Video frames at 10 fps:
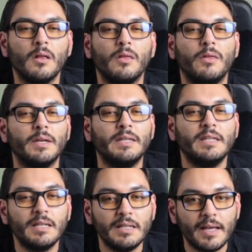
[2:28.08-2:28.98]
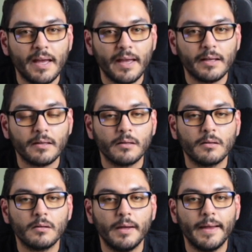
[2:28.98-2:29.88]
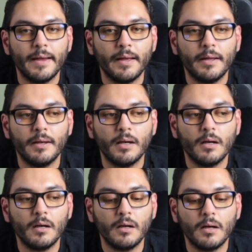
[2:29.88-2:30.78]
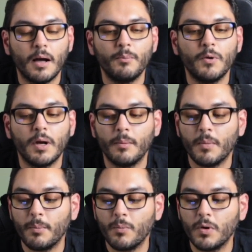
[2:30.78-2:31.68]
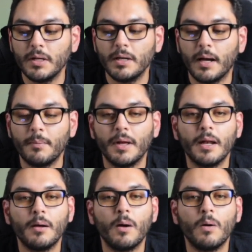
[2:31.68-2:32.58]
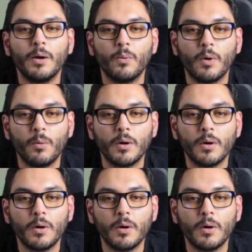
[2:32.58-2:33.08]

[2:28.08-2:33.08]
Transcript: the yin yang, and I want to